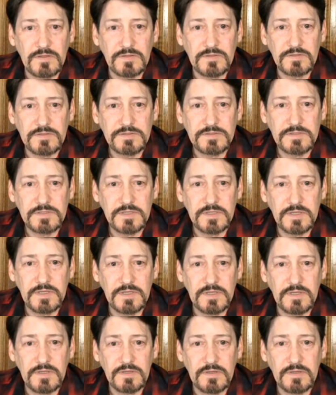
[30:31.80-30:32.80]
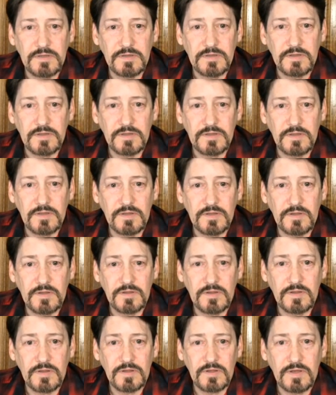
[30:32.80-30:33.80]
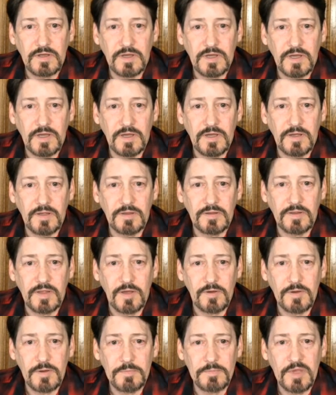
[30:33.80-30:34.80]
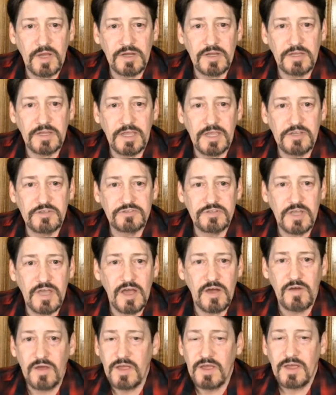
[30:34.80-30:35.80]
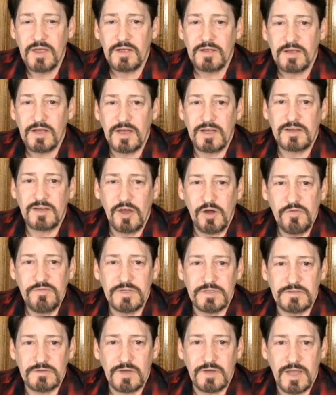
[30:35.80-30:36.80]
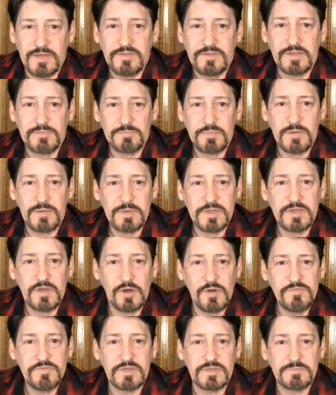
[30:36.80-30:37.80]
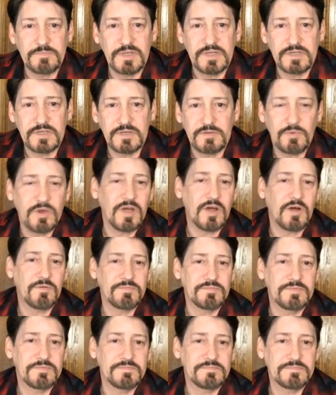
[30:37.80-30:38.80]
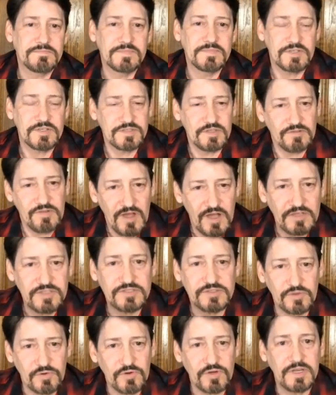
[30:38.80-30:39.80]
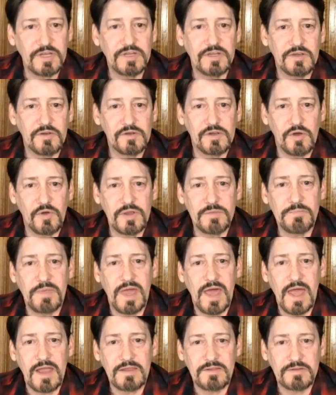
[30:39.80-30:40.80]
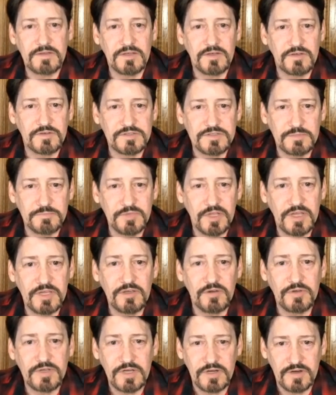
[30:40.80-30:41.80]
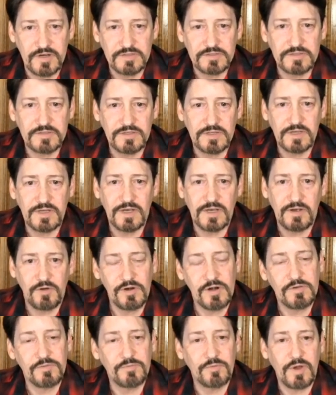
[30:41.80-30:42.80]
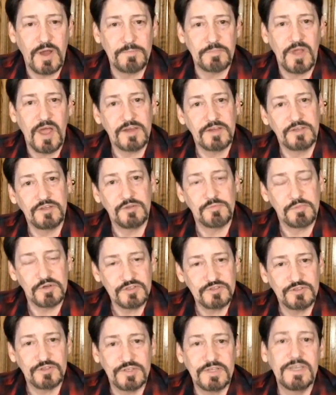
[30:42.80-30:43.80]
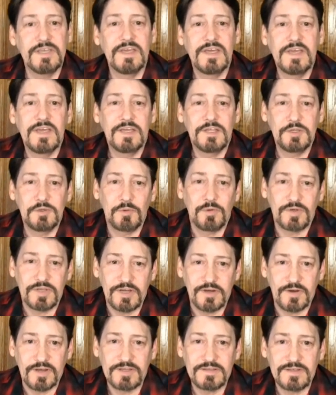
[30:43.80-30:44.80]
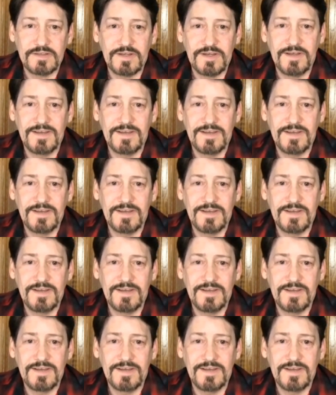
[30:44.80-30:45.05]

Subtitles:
Let's see. How come I'm not engaged now? COVID. I think probably COVID because, well, there's a long story, going back. Someday you'll hear it. Or if I'm talking to you personally, you will hear it